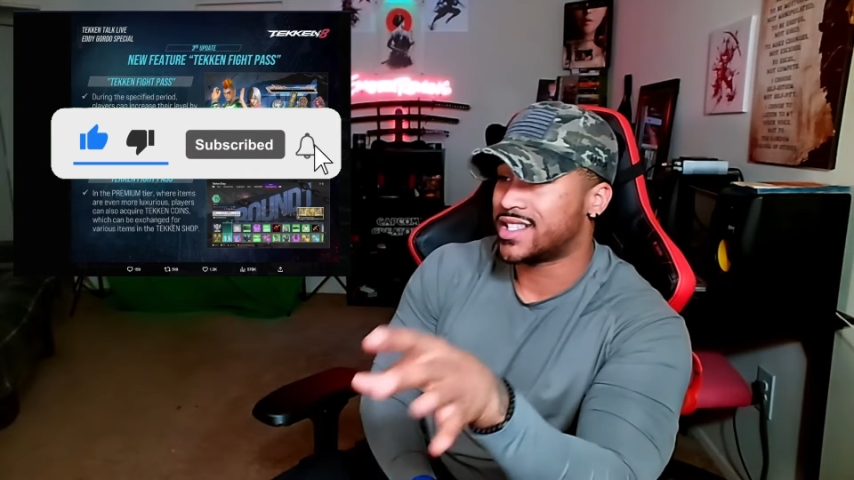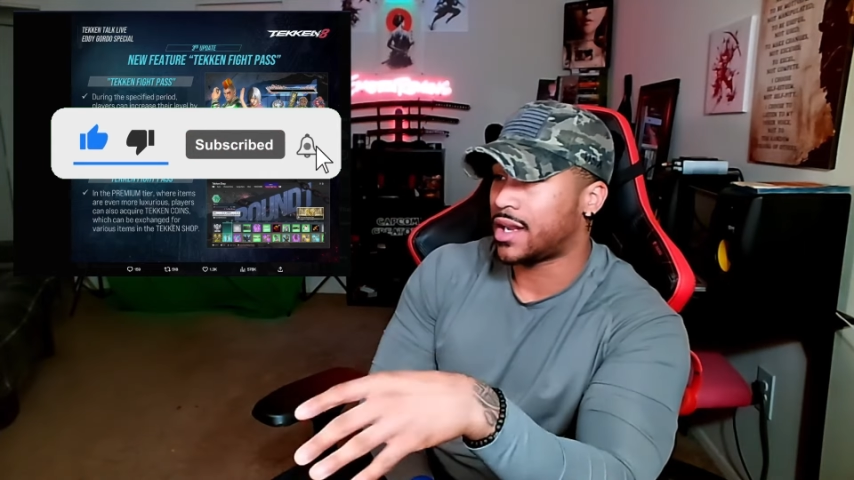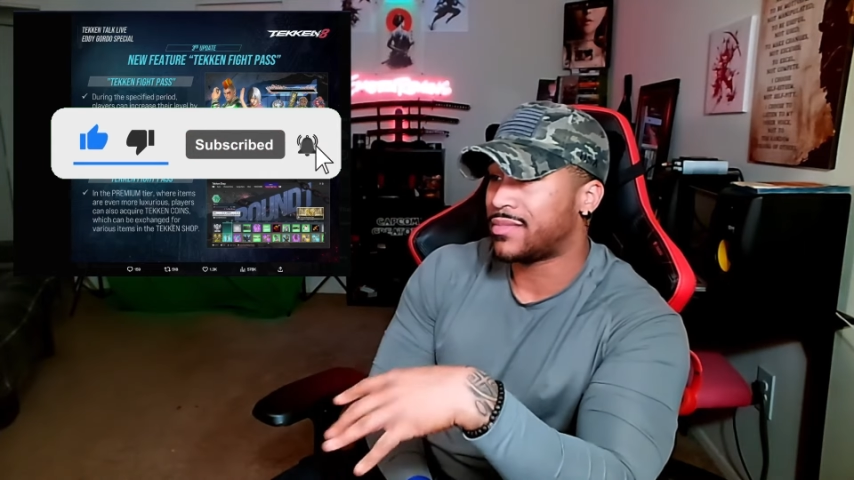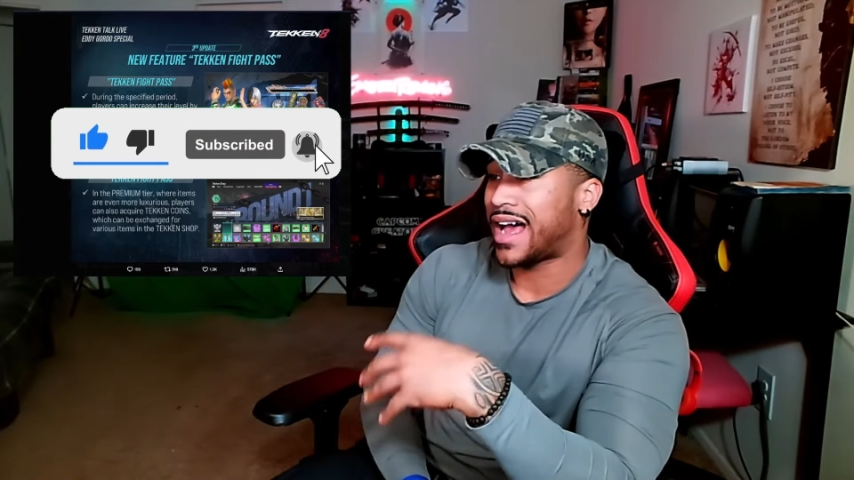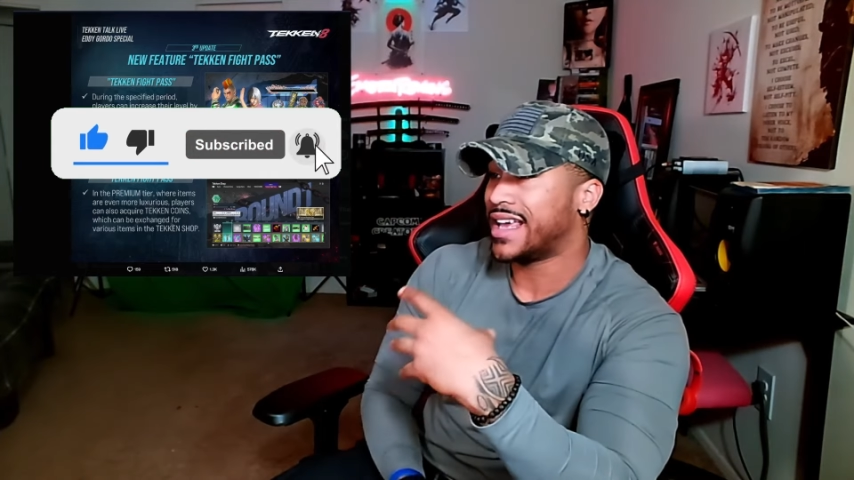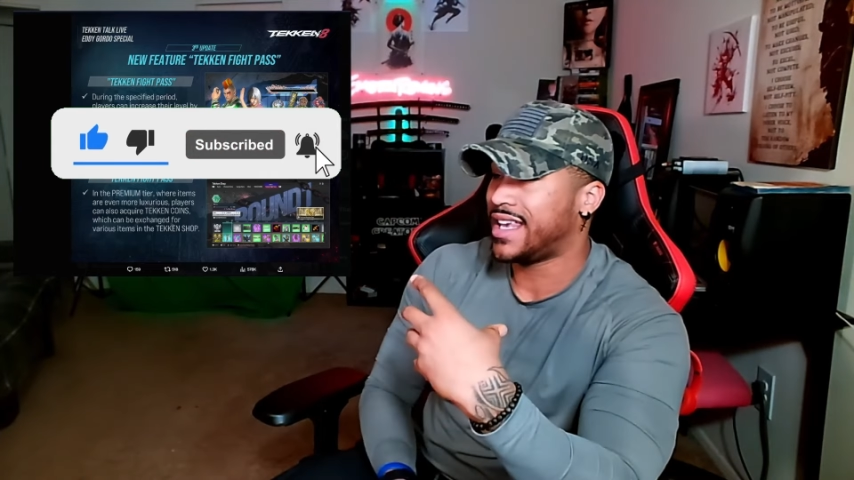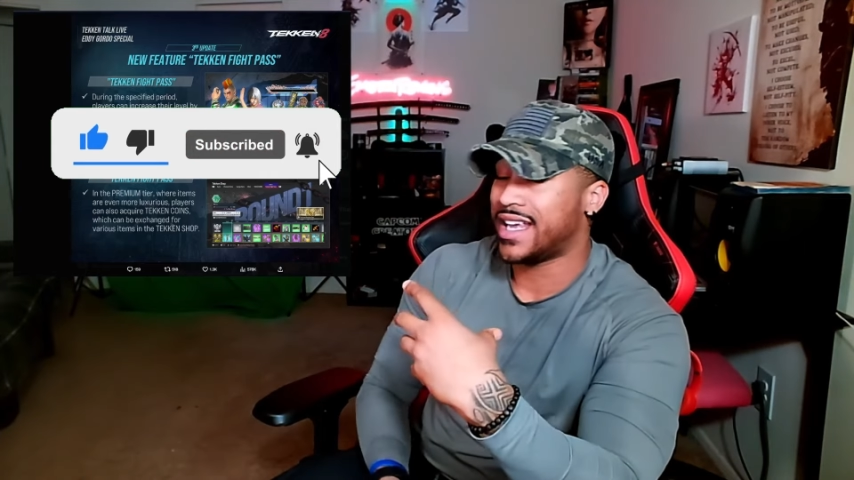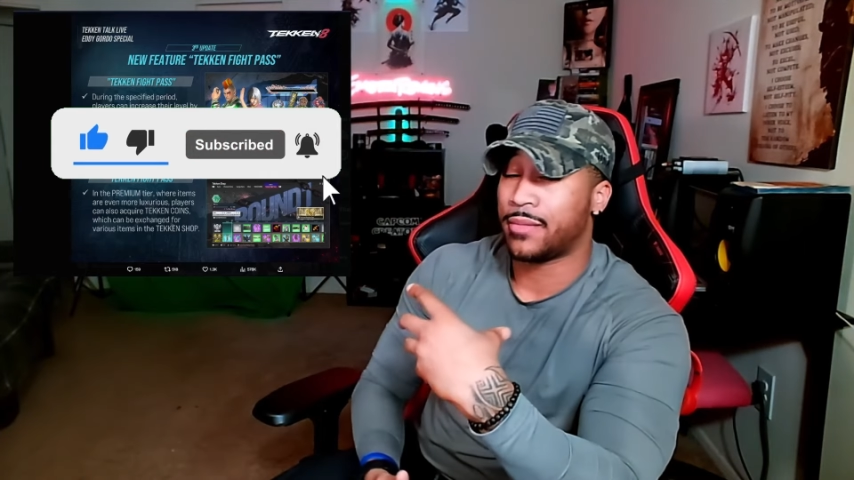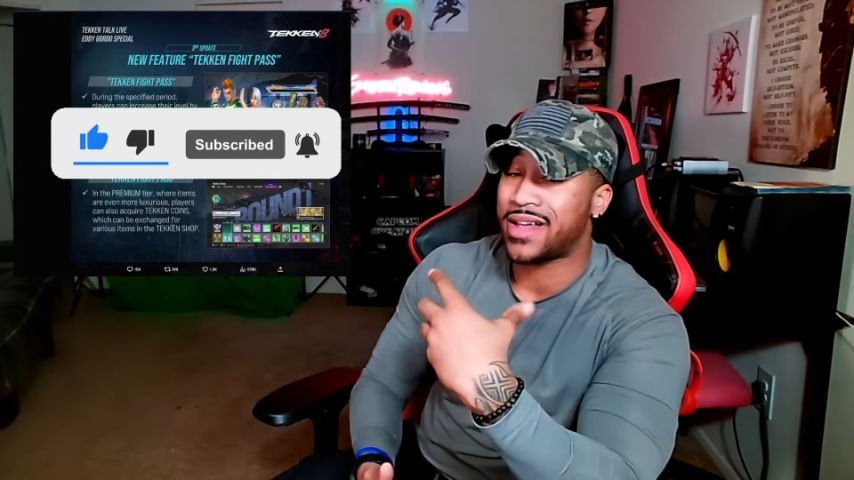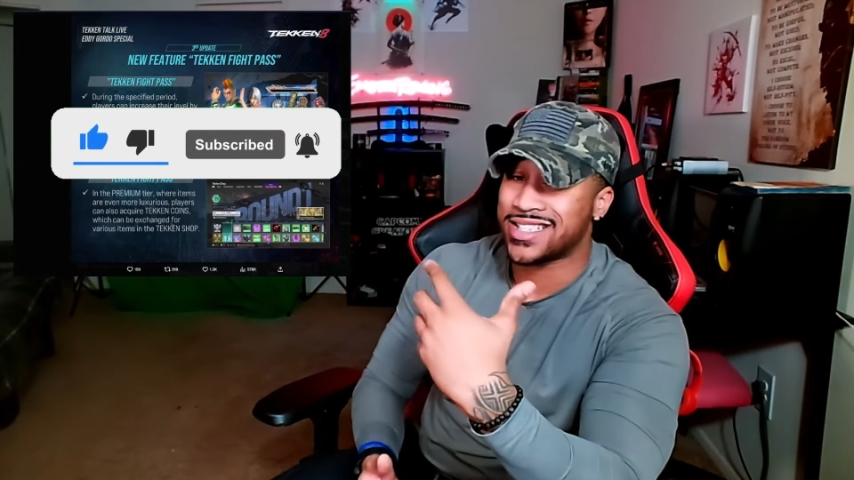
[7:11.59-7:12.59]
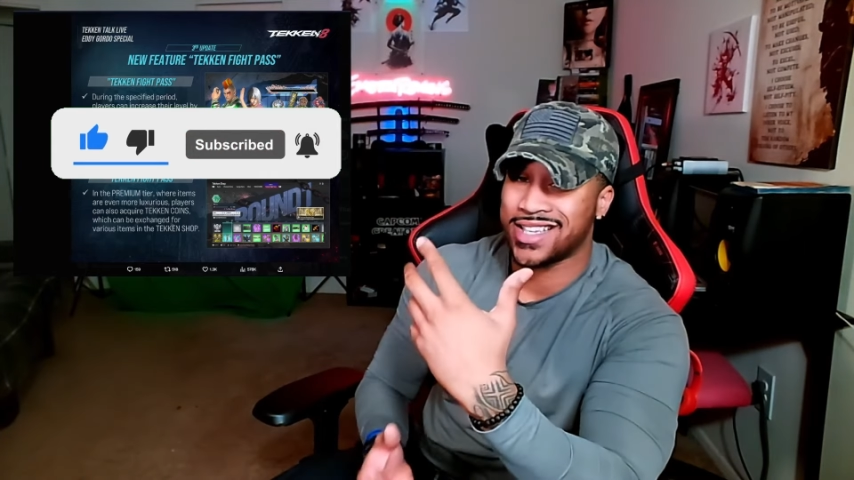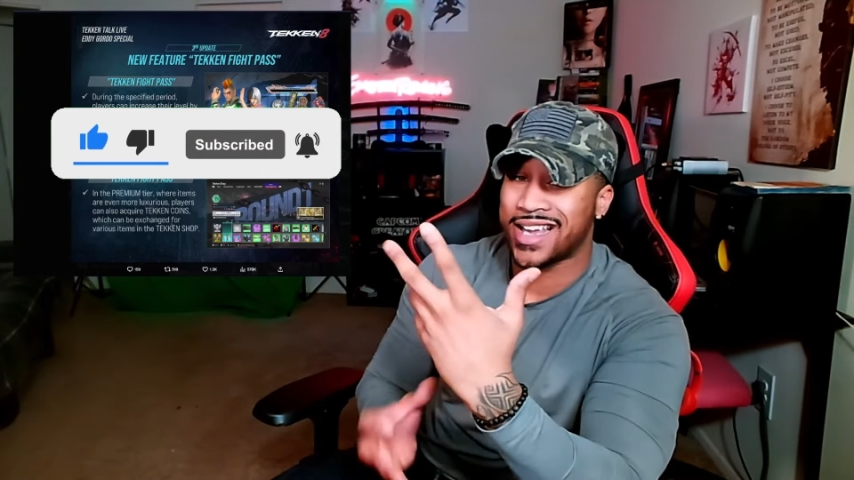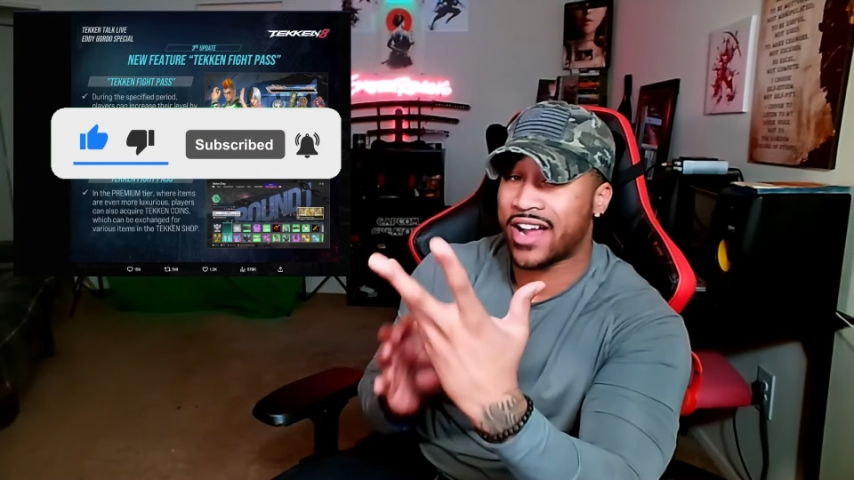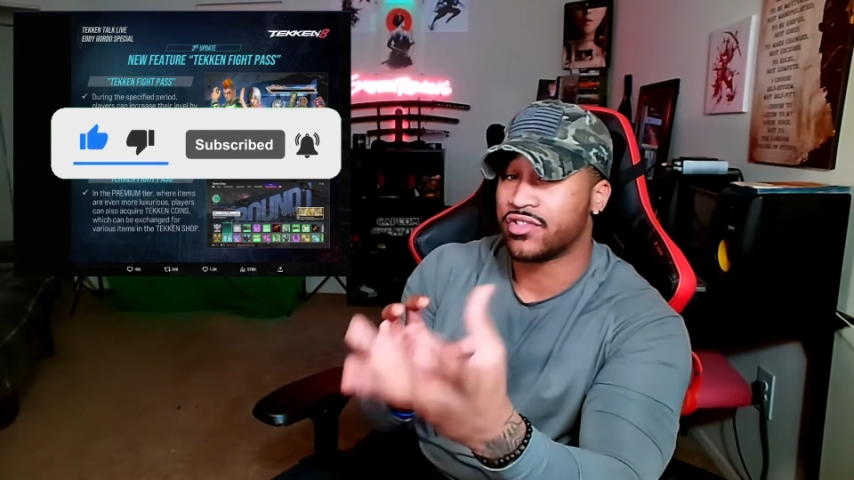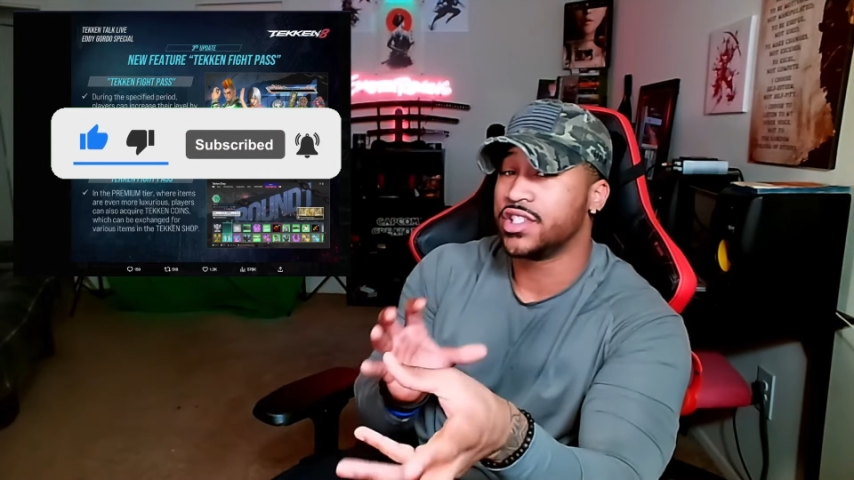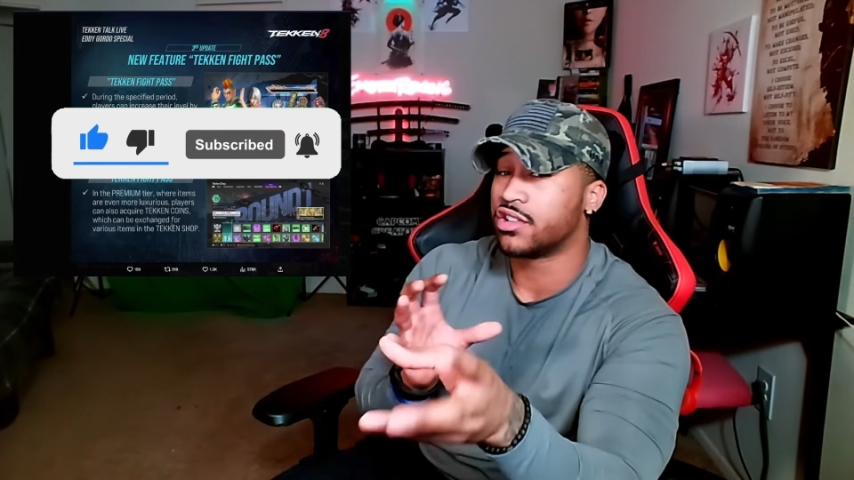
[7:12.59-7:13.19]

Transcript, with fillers: And I'm not, again, I'm not saying I really